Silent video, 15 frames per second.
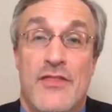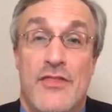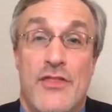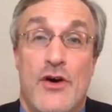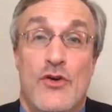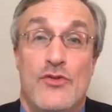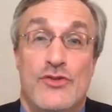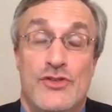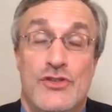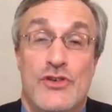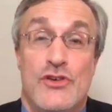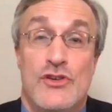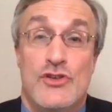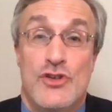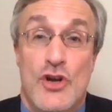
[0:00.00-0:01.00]
those
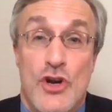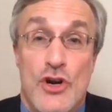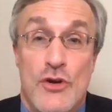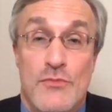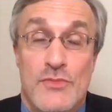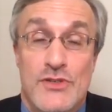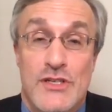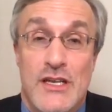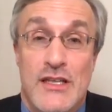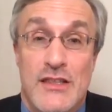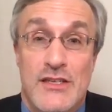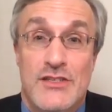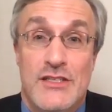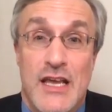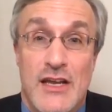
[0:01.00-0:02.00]
terms in
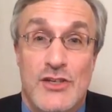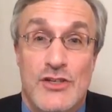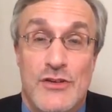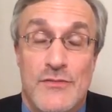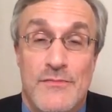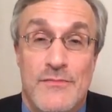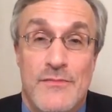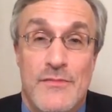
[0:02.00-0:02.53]
the statute.